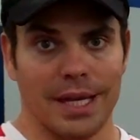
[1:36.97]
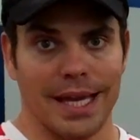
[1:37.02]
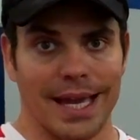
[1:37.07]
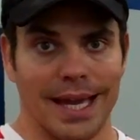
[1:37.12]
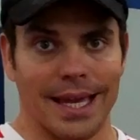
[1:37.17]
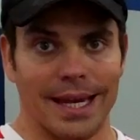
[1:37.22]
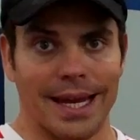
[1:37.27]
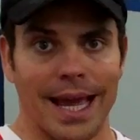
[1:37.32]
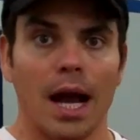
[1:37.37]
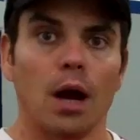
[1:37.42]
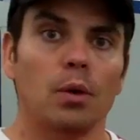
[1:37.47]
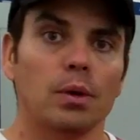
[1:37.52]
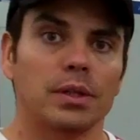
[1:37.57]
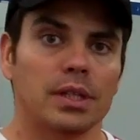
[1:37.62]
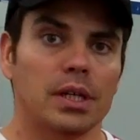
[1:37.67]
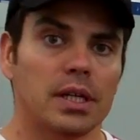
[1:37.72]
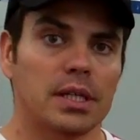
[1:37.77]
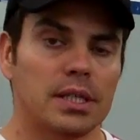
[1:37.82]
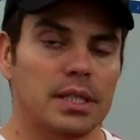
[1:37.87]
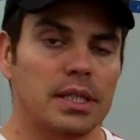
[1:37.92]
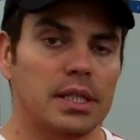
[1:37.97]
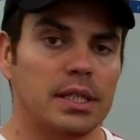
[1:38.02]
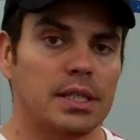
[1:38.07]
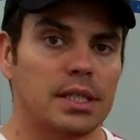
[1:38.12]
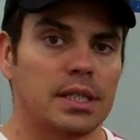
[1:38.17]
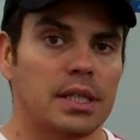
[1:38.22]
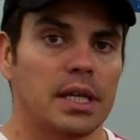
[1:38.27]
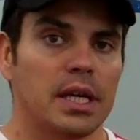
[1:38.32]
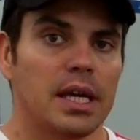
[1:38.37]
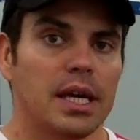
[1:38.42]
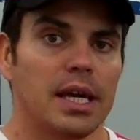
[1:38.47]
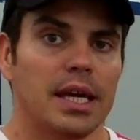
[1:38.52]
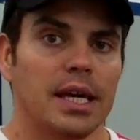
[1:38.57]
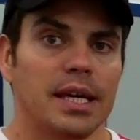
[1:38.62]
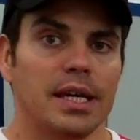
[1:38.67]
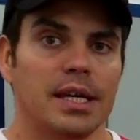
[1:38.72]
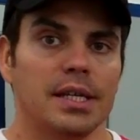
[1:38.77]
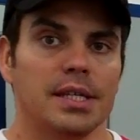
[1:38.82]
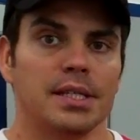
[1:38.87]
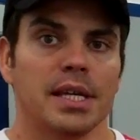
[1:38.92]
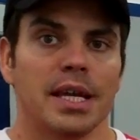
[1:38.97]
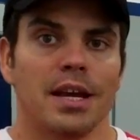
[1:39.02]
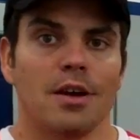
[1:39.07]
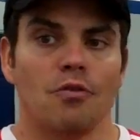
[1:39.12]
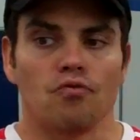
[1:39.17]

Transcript: And how it does this is